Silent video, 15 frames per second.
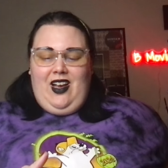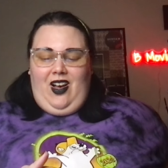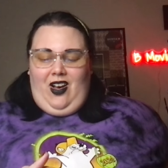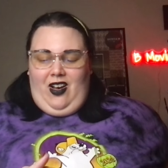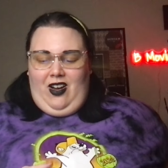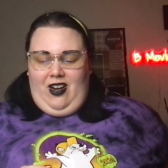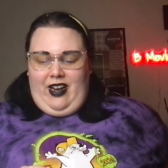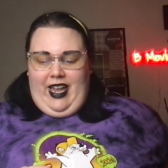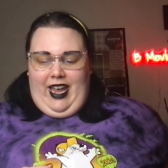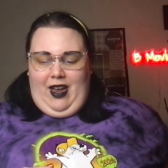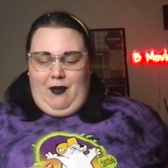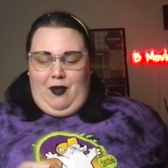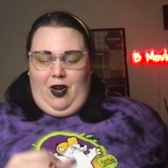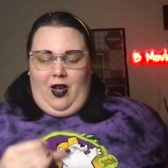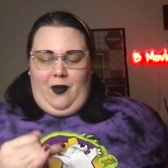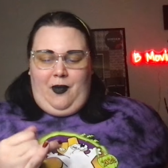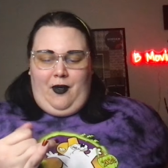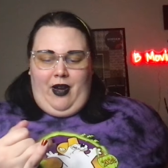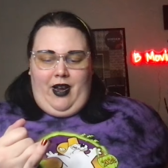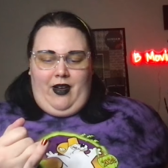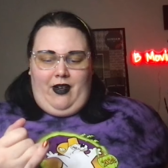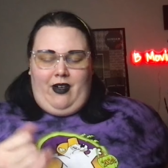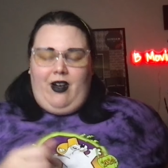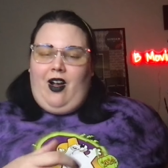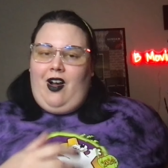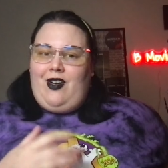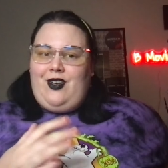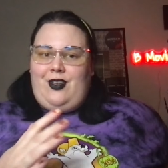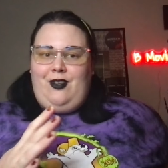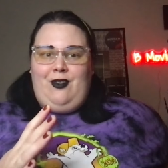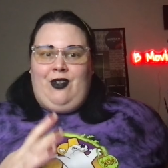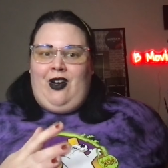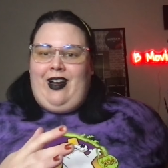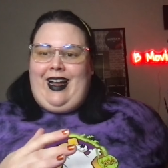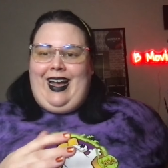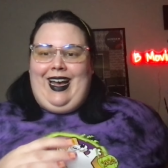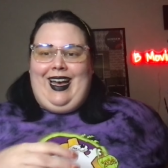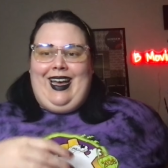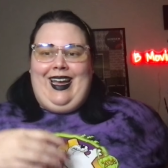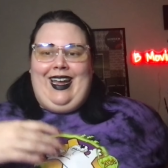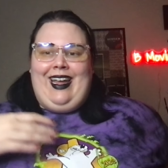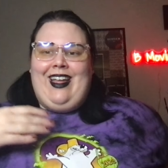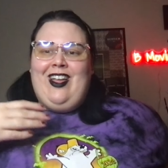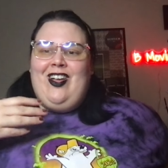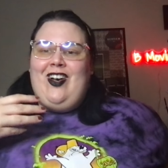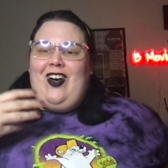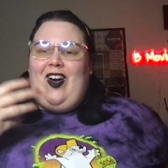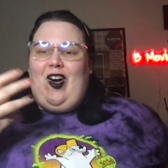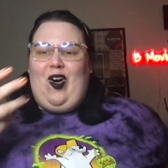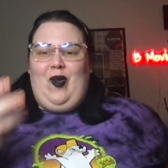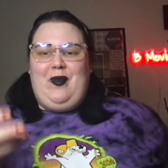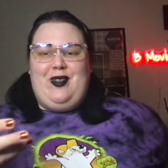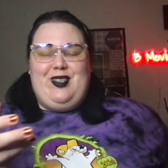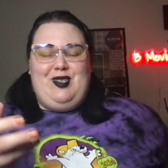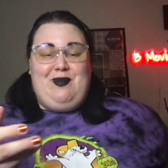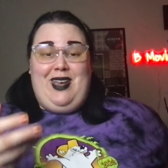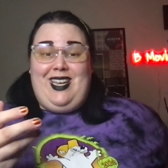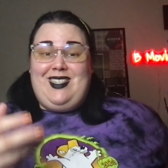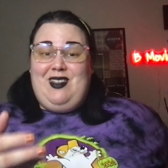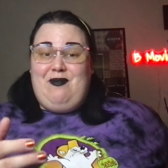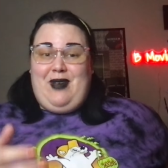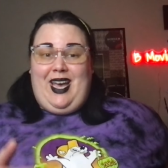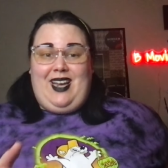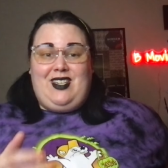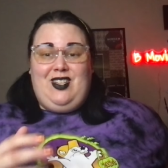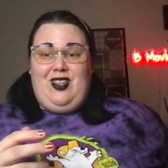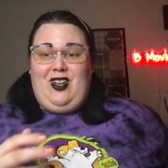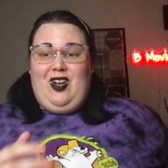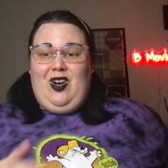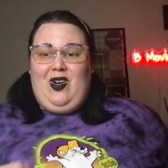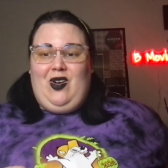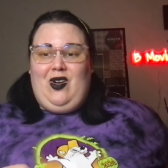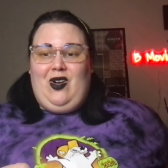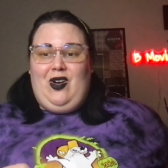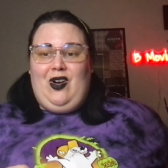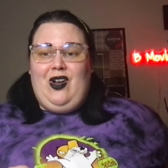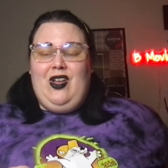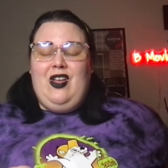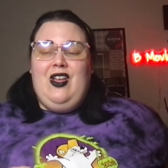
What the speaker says: our camera operator, our dude, our guy, almost makes it back to the car